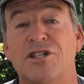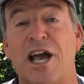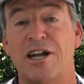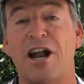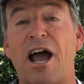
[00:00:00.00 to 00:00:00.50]

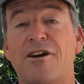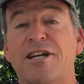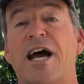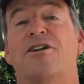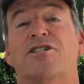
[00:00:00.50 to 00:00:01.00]
Jan and I
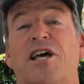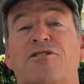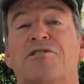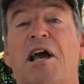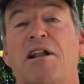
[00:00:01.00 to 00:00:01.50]
are down in
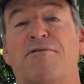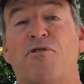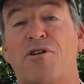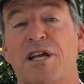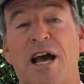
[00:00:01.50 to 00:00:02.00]
Southern
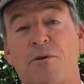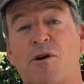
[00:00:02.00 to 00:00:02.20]
California,